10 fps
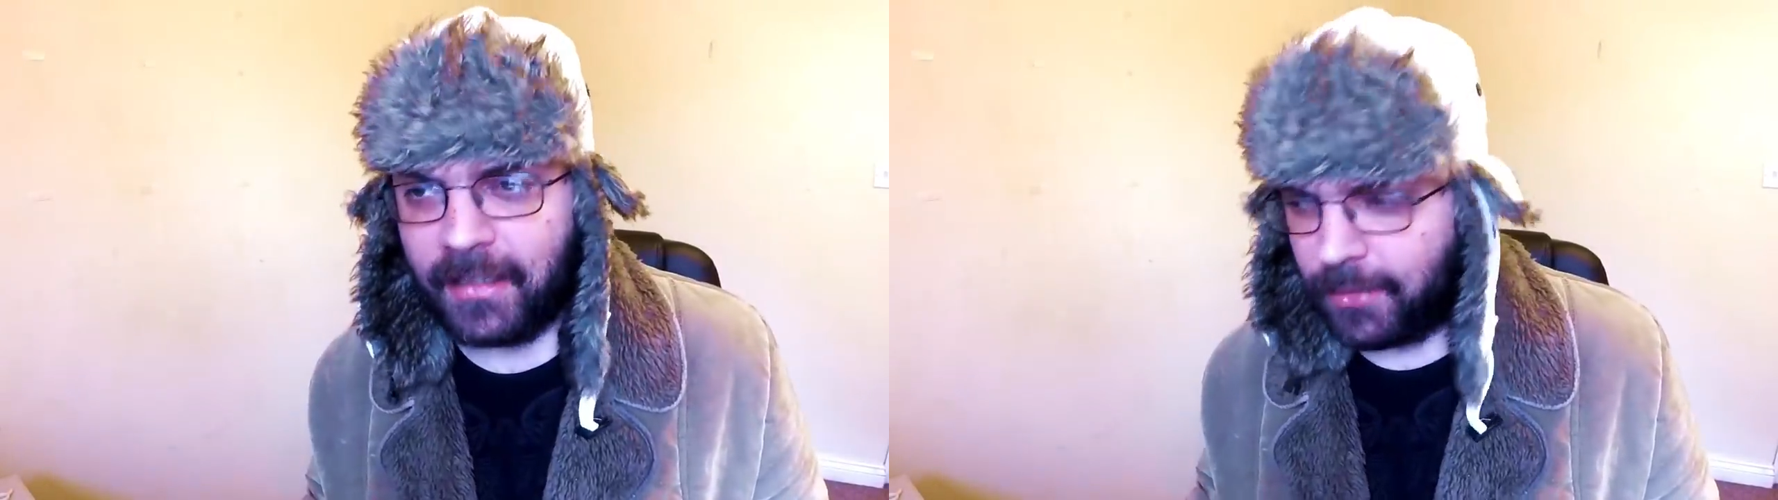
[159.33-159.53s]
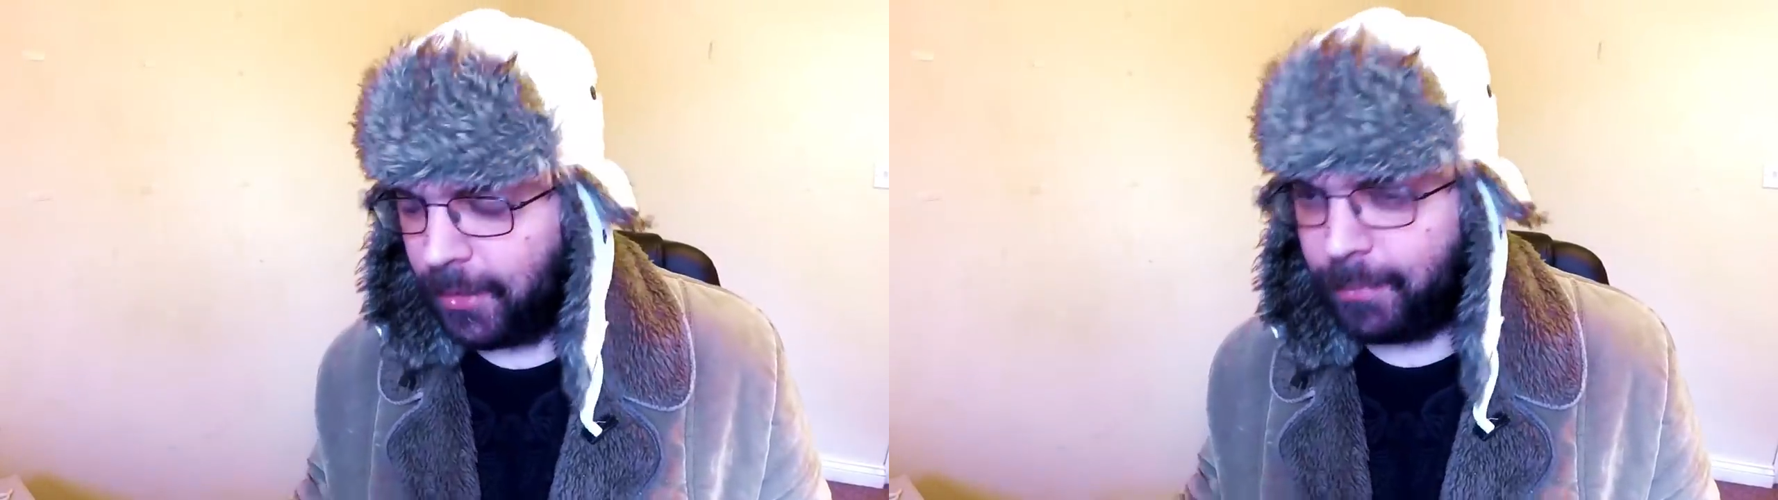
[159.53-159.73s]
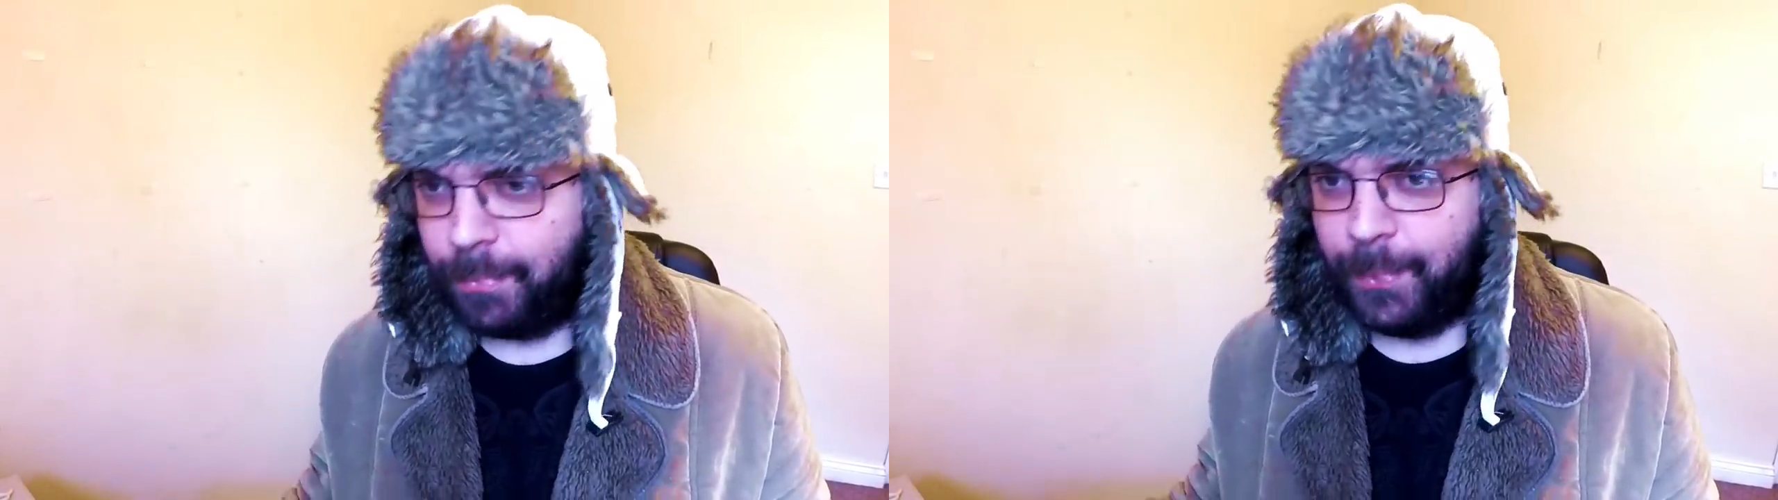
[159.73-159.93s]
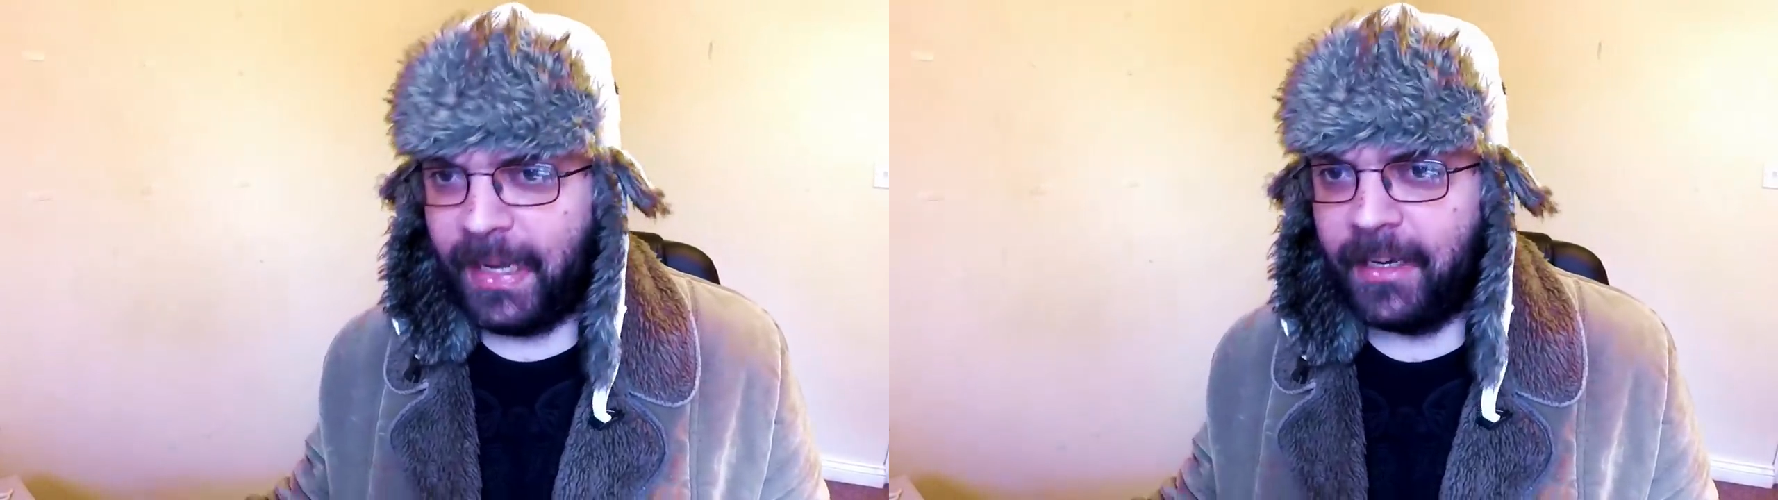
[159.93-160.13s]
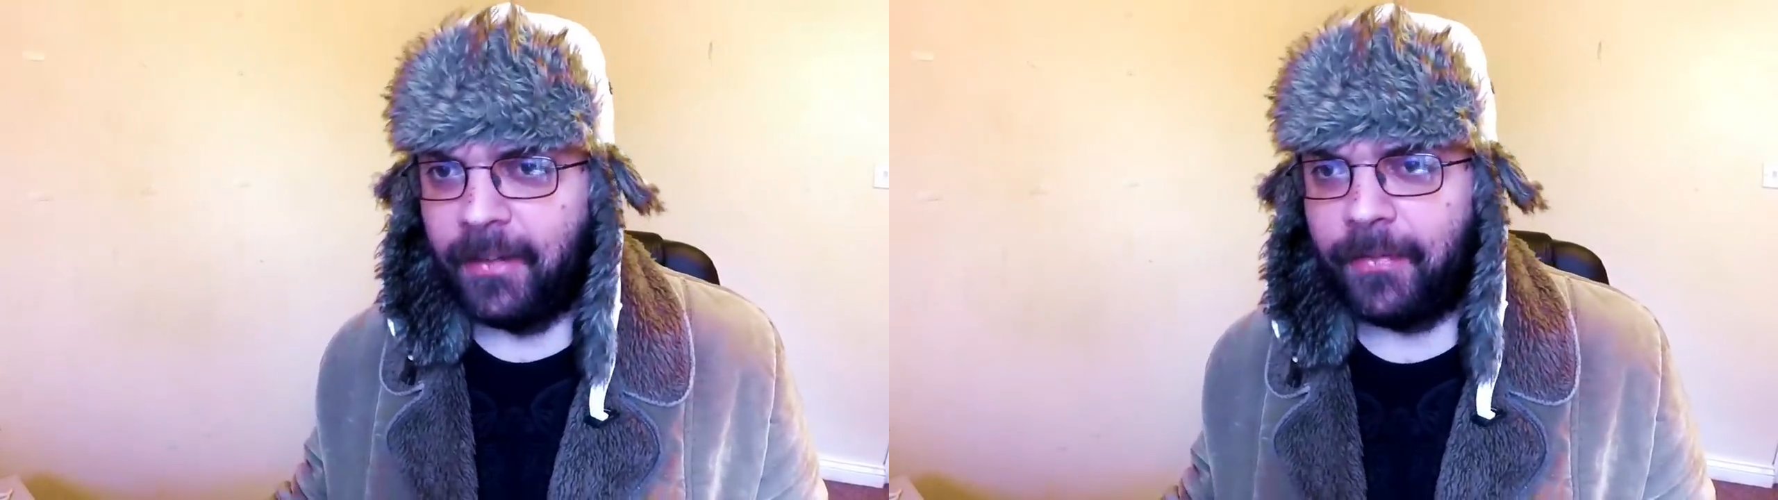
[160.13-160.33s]
it into a
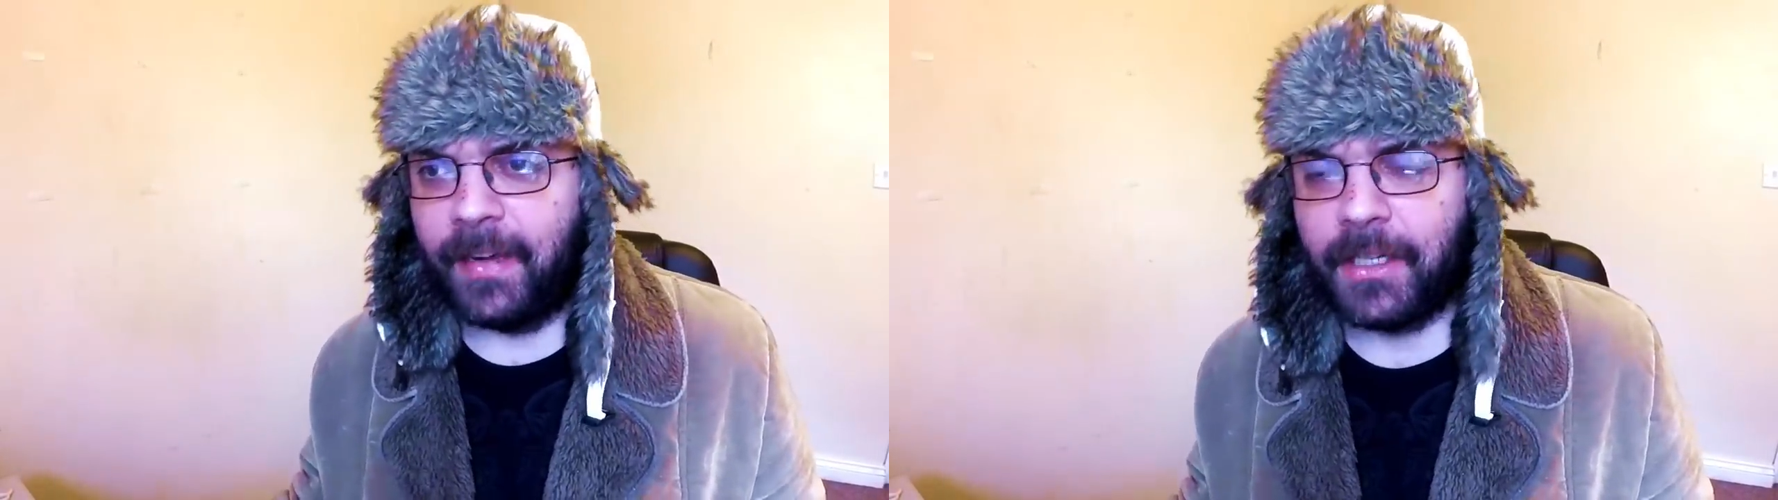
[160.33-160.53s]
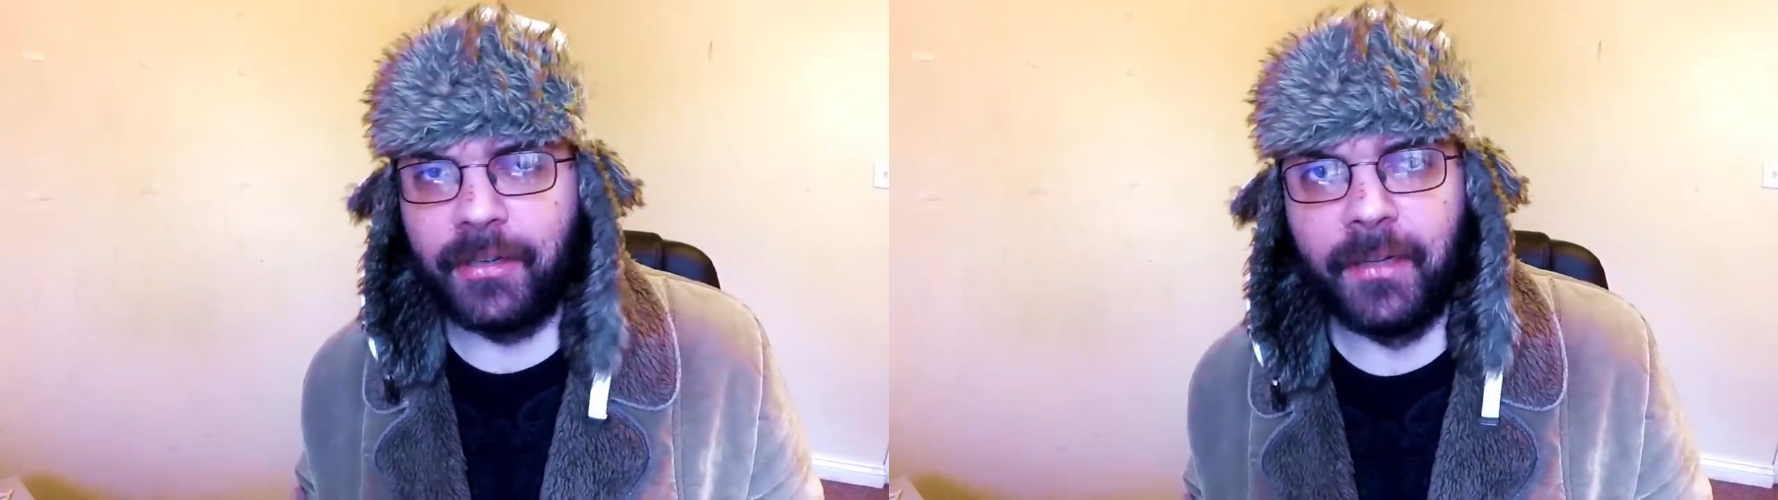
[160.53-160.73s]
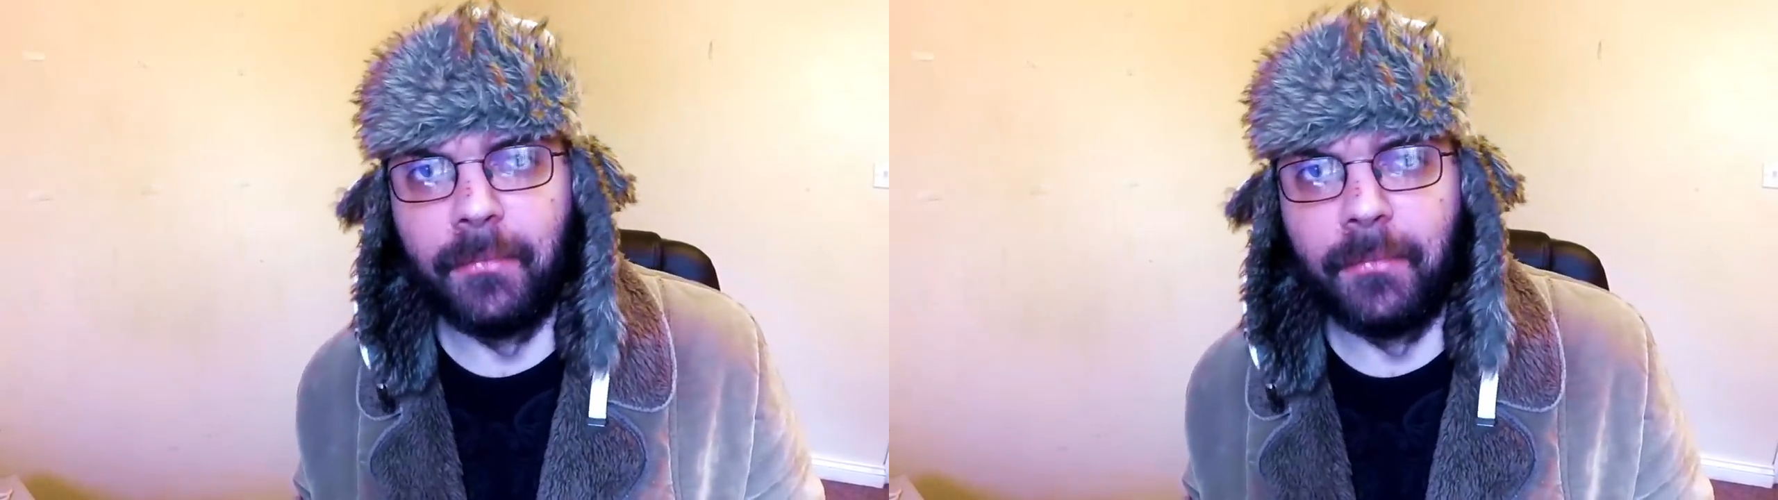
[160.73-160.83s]
peanut factory,